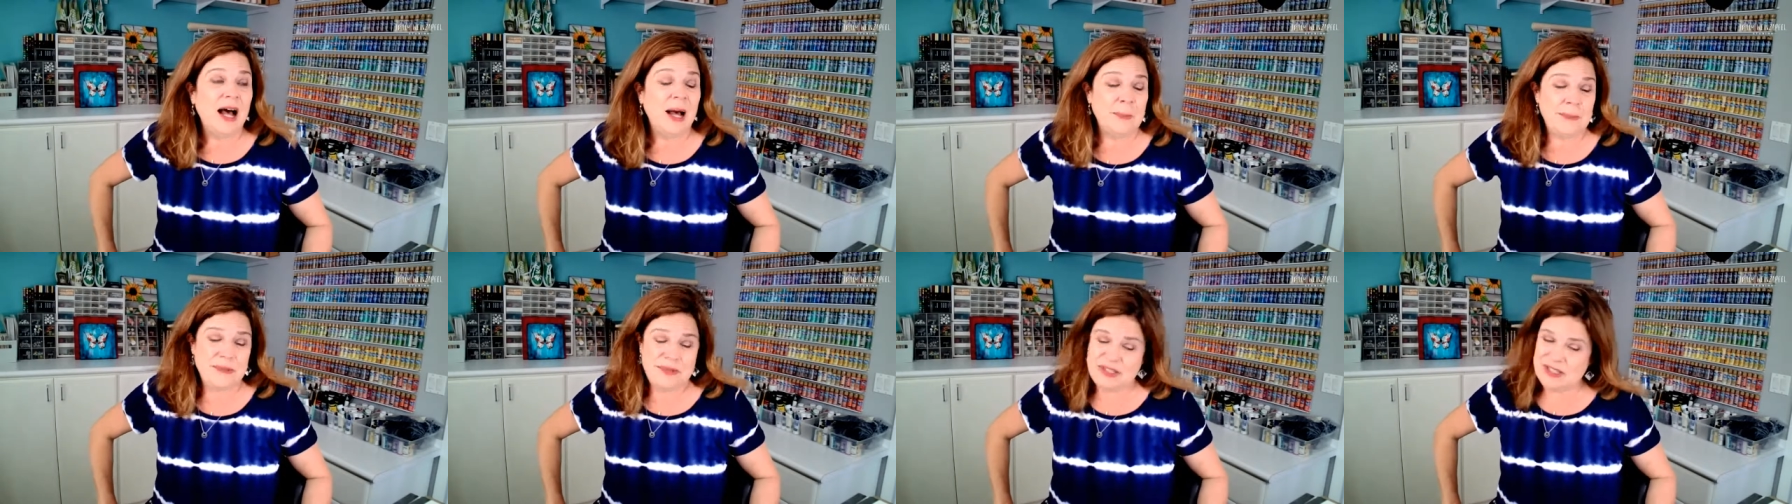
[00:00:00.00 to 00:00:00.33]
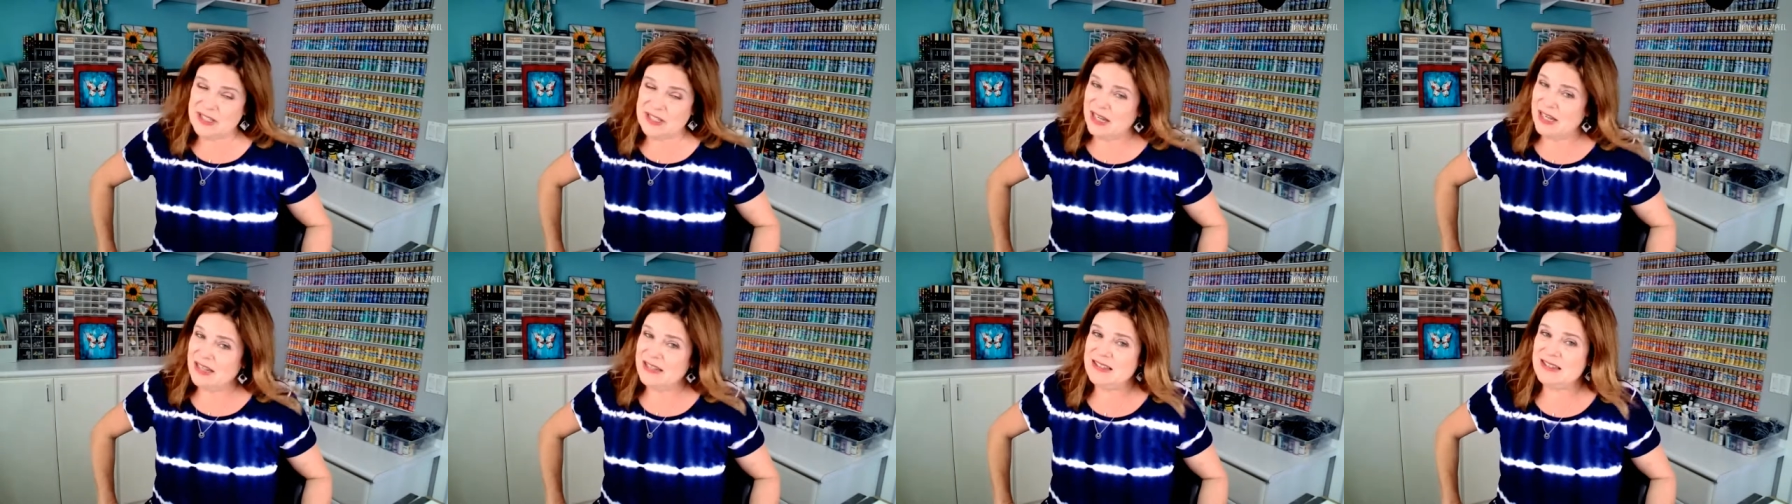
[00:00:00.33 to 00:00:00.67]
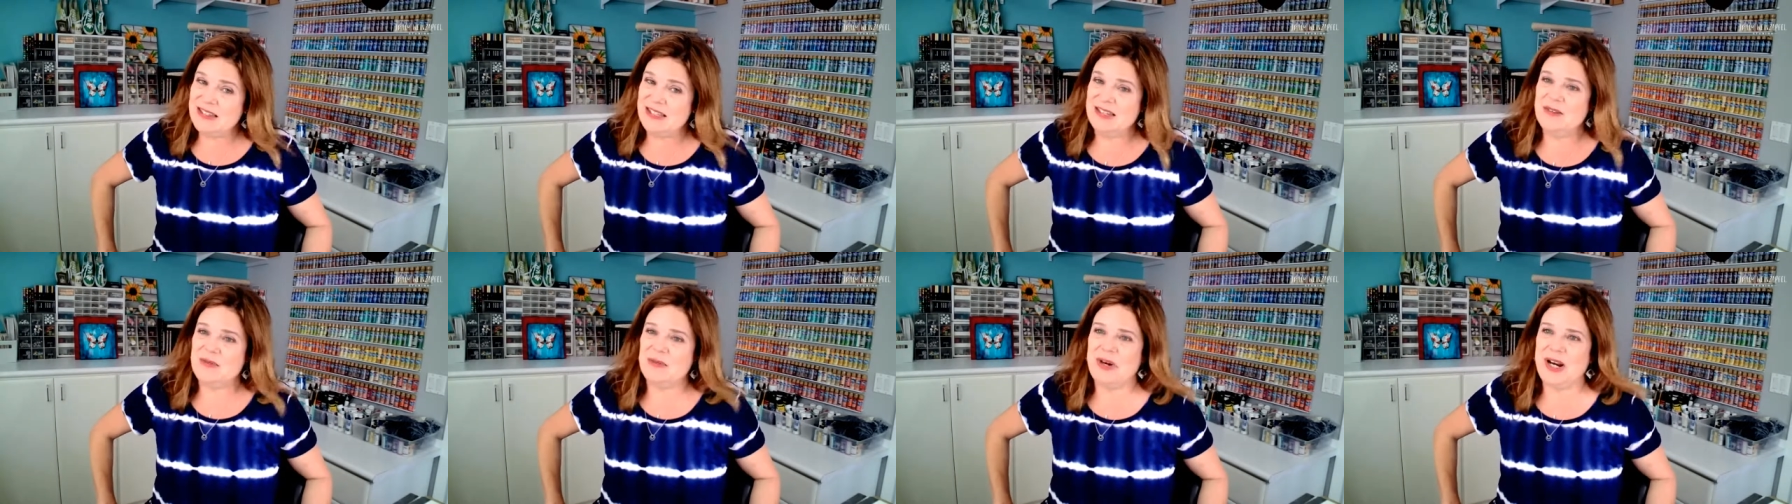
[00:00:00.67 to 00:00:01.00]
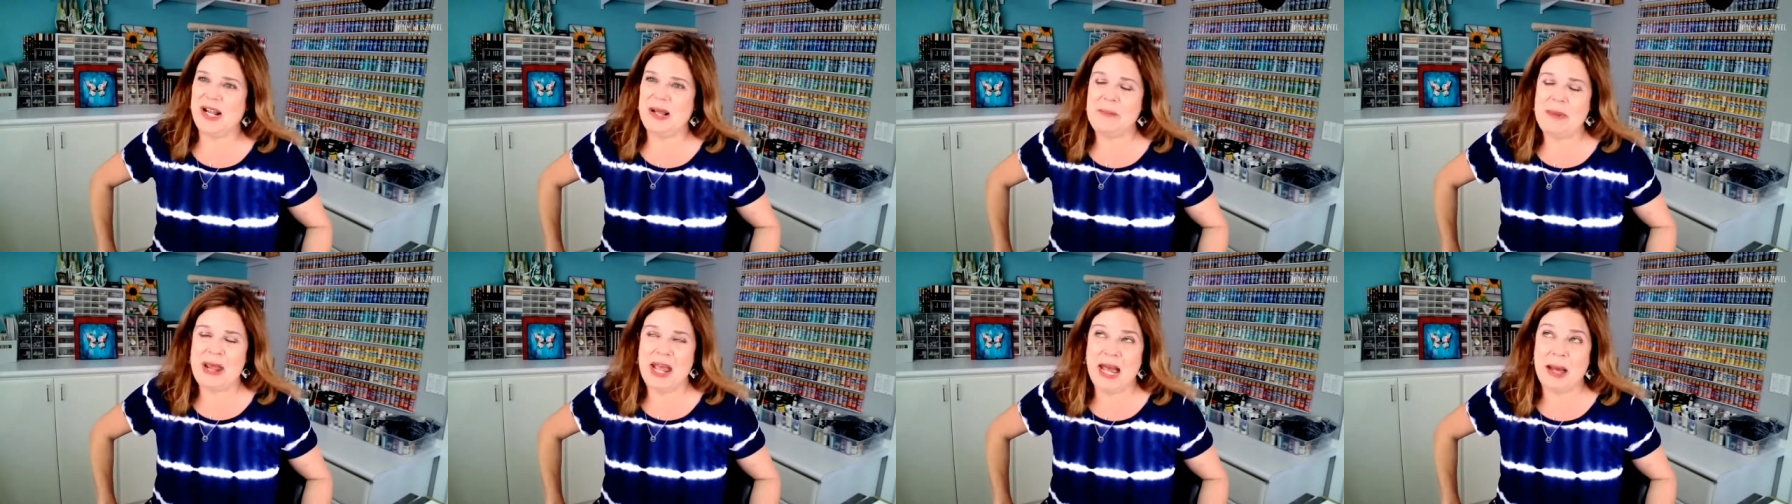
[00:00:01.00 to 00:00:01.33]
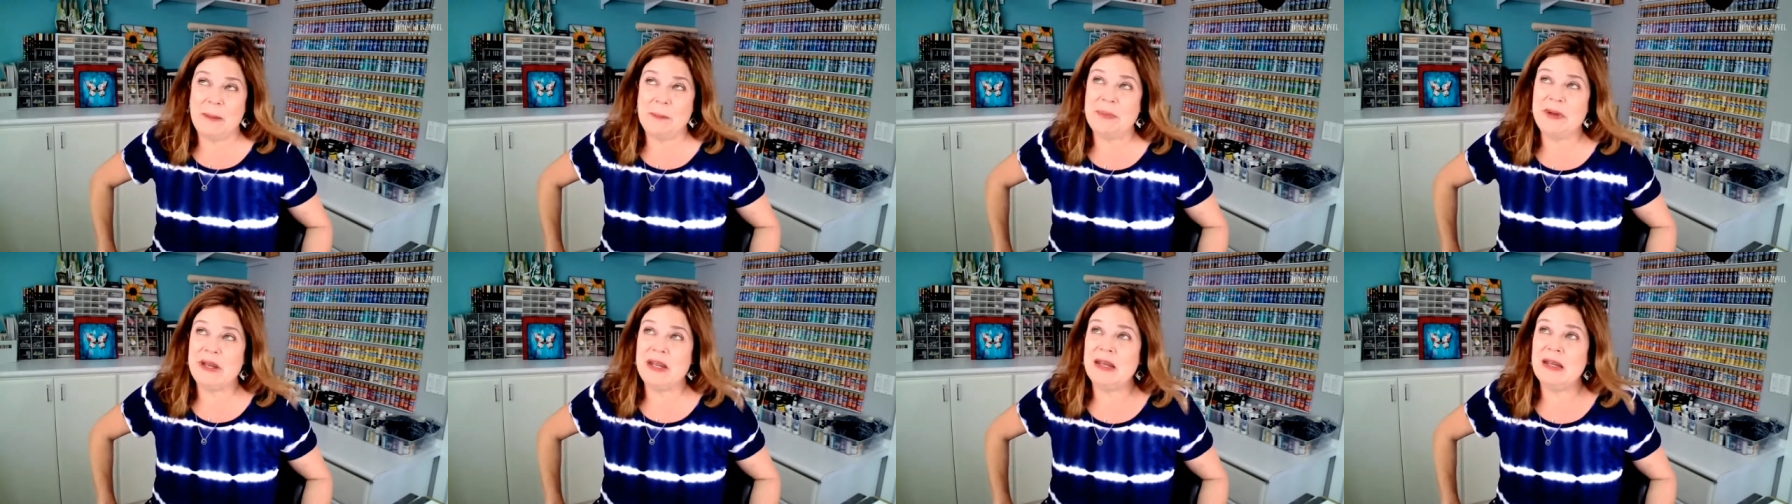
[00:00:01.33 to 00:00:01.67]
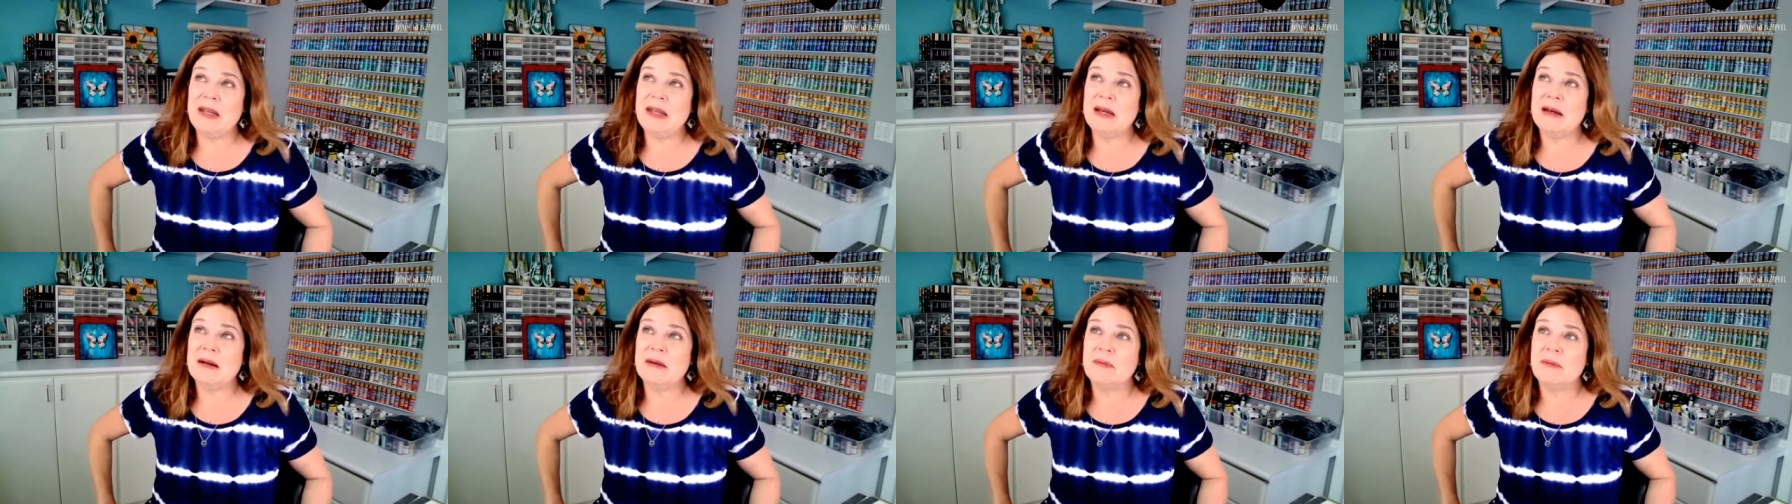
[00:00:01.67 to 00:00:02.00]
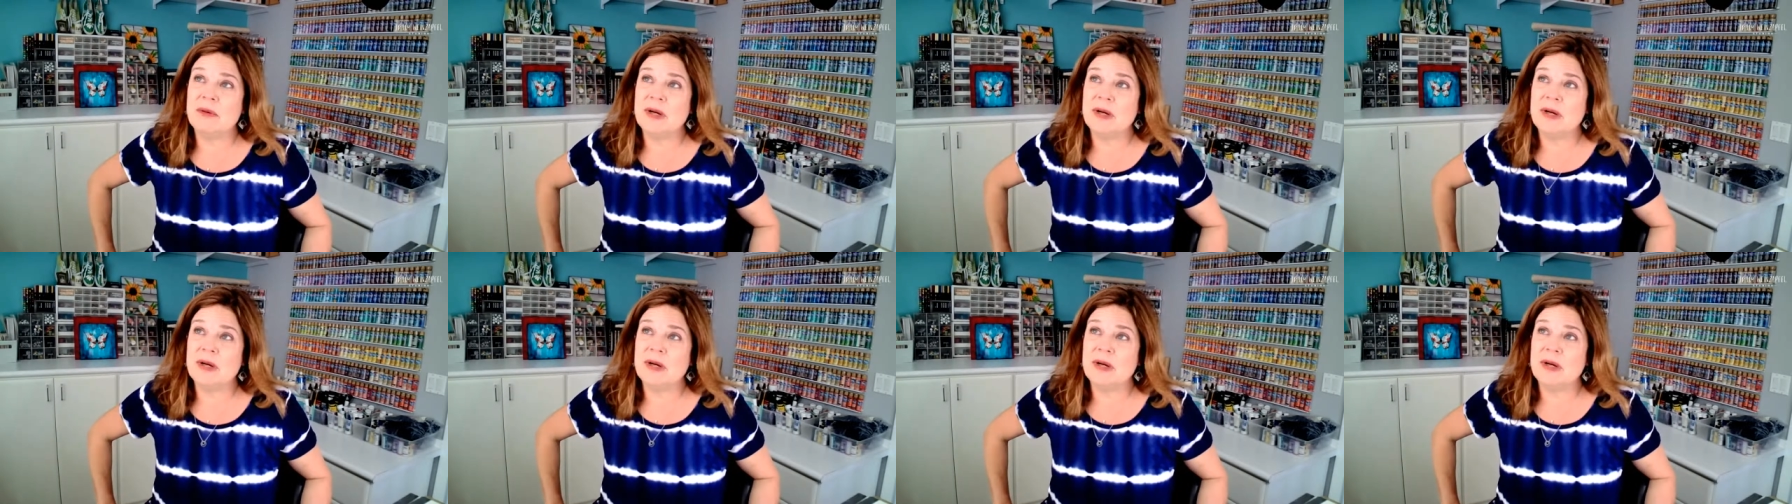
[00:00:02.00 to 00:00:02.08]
upset, when I'm happy,